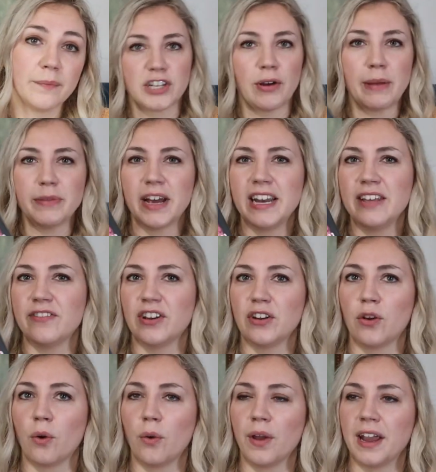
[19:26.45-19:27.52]
So I'm not even
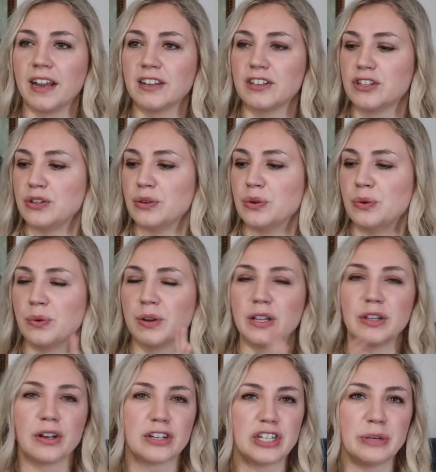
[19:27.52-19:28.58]
going to
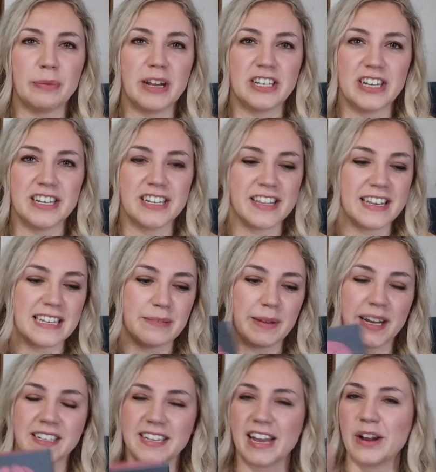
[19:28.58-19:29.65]
look too much into this
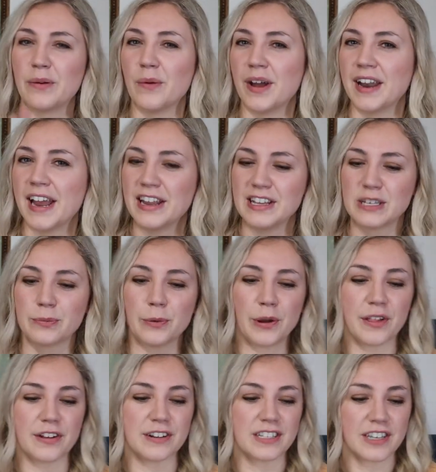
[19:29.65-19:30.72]
because I don't want any
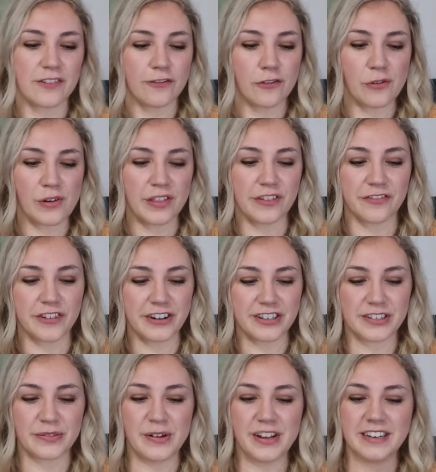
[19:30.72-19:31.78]
spoilers for the
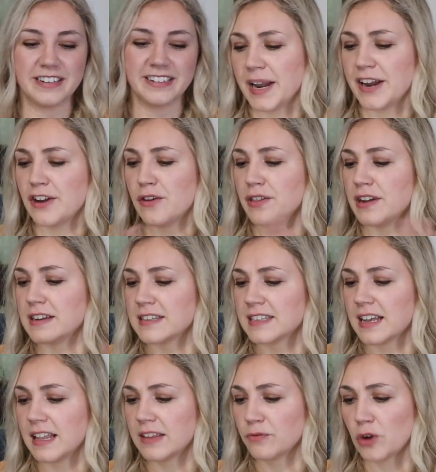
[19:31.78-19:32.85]
first one. But I know there's
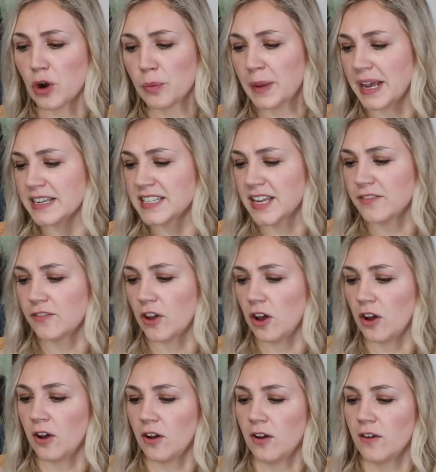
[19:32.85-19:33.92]
romance
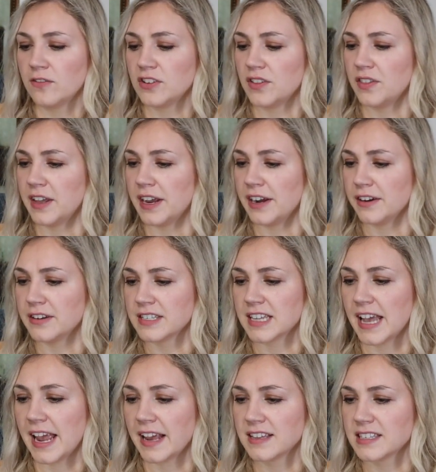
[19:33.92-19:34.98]
involved, there's
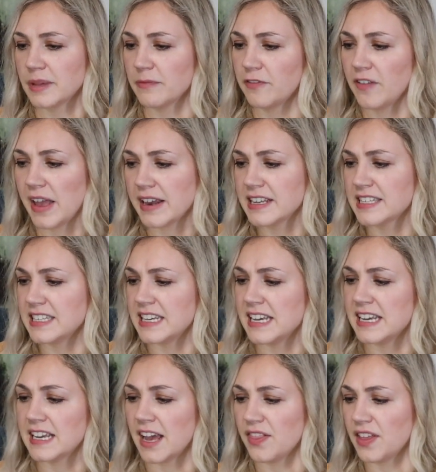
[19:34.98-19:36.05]
like some
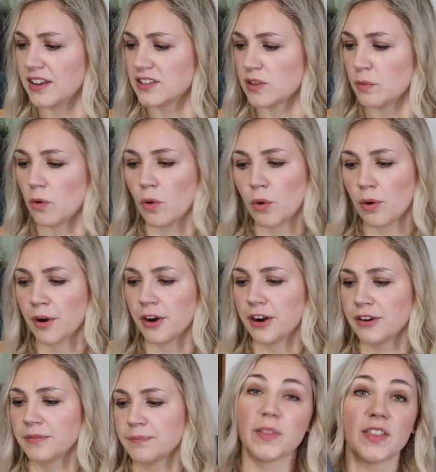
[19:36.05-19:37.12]
fantasy, I think some
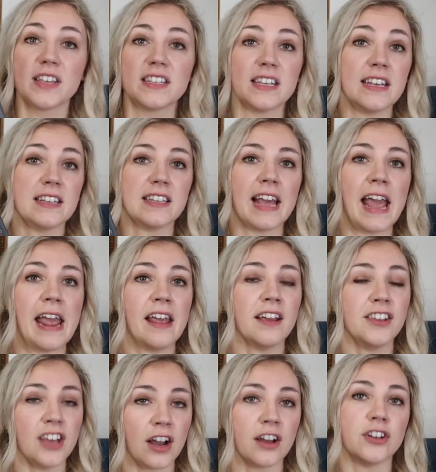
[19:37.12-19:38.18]
horror, but this is a
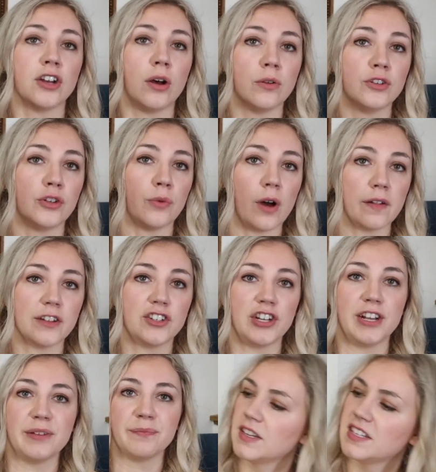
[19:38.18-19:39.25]
young adult
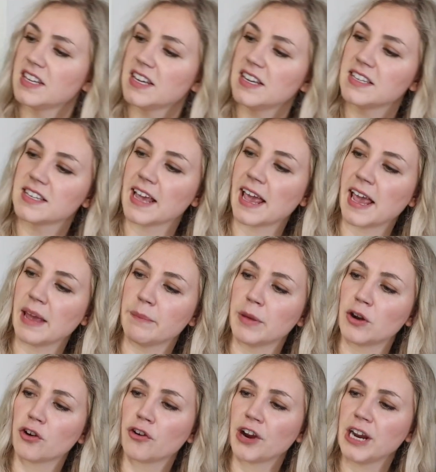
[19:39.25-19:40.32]
duology. This is a
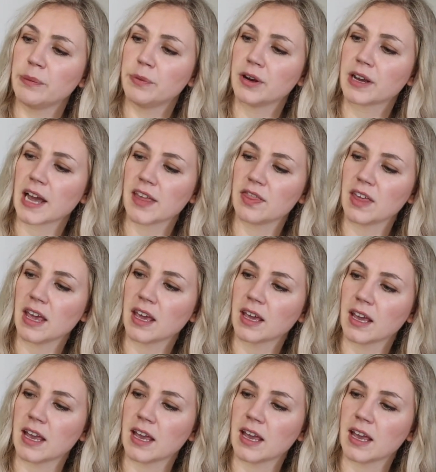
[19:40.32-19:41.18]
middle grade great book, I think.